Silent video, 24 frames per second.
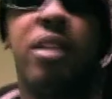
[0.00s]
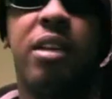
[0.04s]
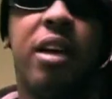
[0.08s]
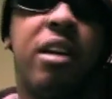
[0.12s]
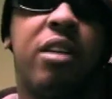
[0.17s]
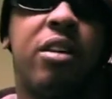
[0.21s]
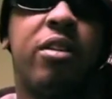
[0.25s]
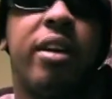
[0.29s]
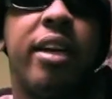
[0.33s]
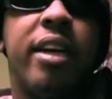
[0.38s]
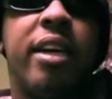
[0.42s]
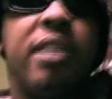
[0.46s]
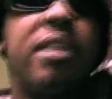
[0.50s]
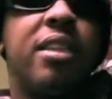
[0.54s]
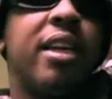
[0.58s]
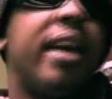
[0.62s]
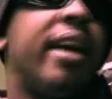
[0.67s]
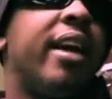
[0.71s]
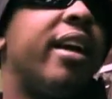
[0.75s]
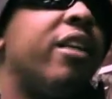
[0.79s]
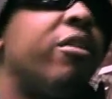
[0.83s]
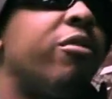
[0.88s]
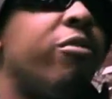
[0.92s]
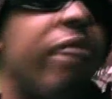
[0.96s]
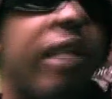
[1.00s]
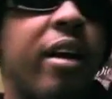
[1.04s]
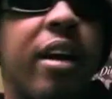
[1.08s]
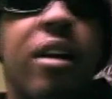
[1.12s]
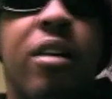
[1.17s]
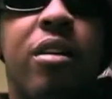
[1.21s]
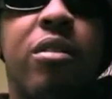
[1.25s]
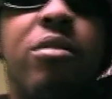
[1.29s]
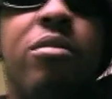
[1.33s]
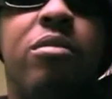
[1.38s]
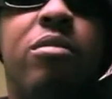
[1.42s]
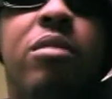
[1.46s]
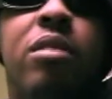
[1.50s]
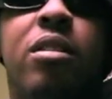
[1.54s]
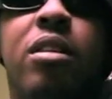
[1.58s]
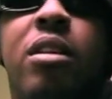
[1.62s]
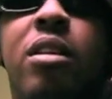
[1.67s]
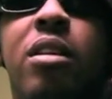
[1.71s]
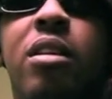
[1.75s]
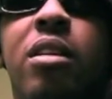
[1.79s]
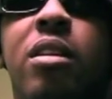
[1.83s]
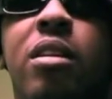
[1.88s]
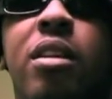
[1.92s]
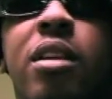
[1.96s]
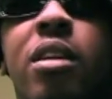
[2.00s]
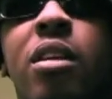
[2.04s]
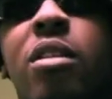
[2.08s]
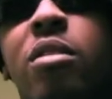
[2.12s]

the knuckleheads that hang around. You